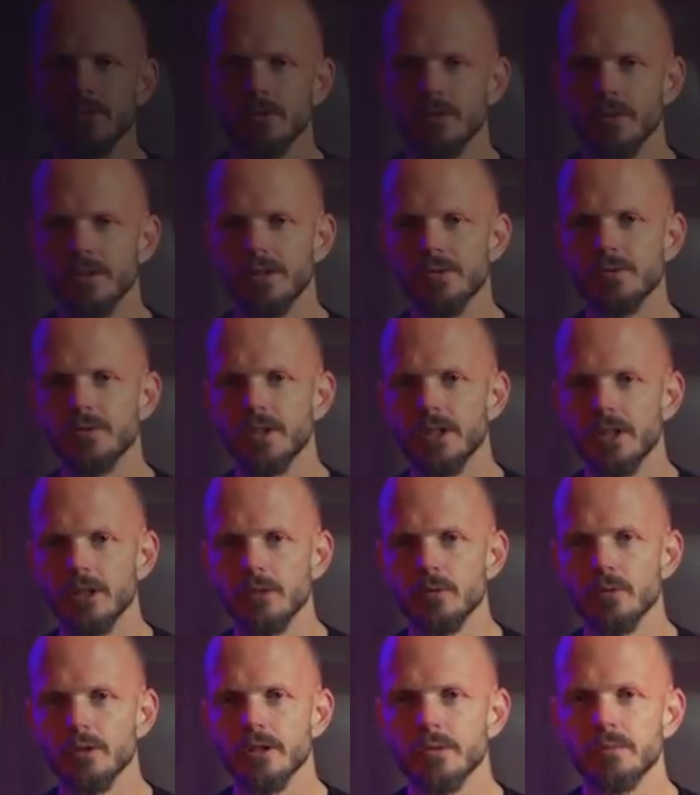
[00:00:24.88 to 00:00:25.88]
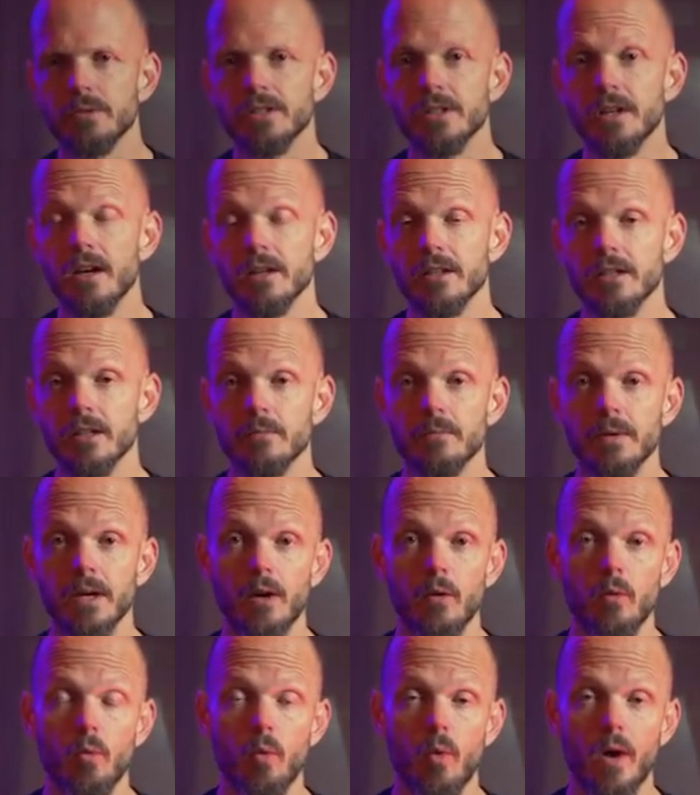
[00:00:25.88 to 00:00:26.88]
So in this video, we're going to be talking
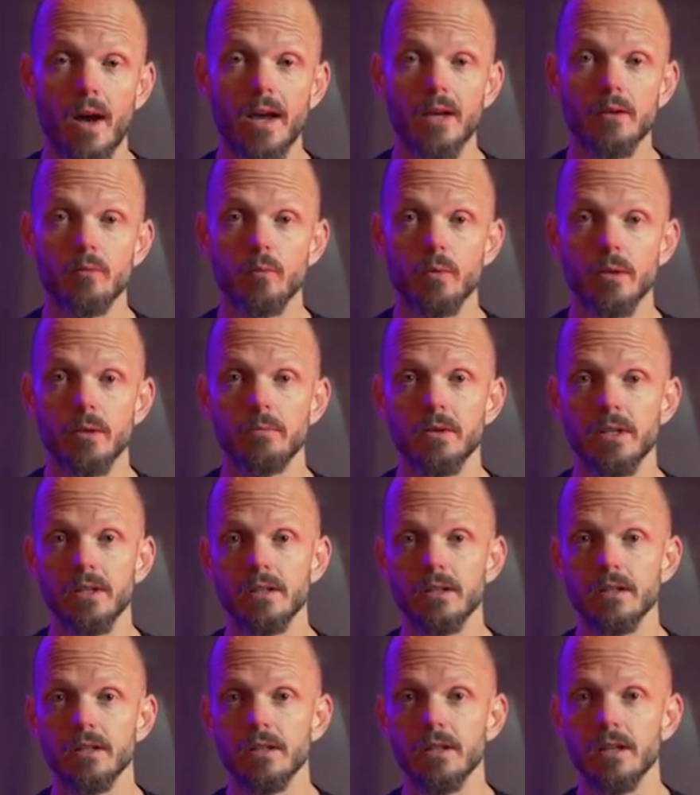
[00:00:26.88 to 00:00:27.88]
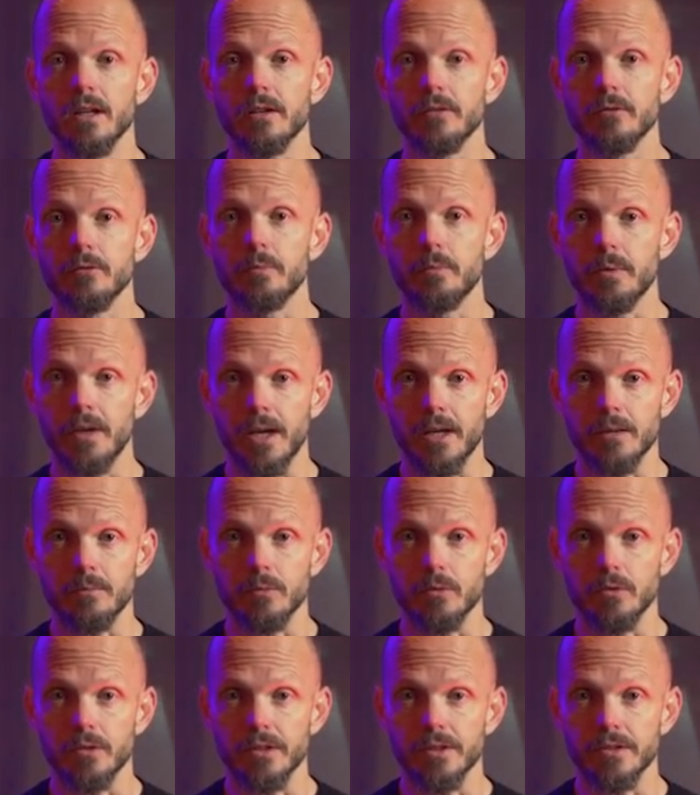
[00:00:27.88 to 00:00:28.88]
about why women love
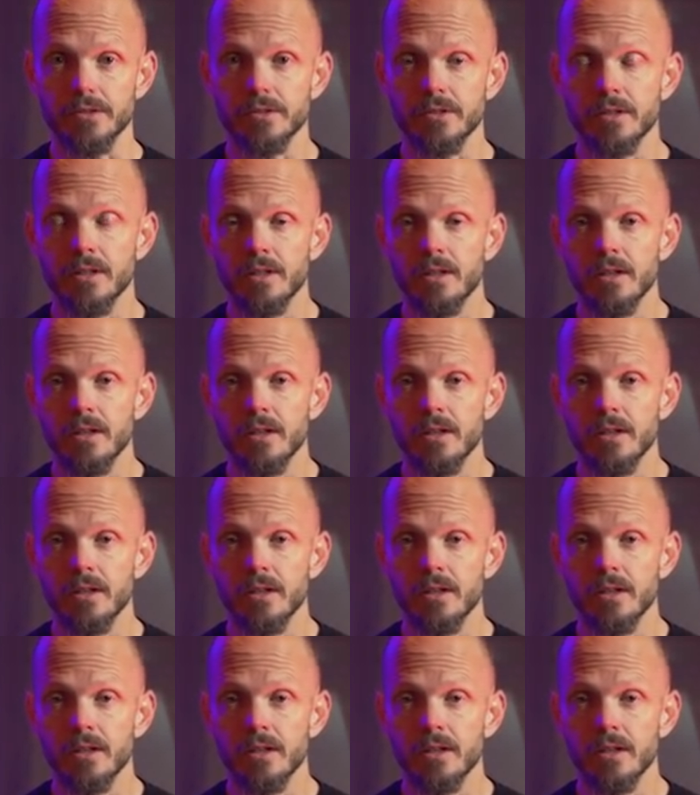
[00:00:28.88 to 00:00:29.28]
bad boys.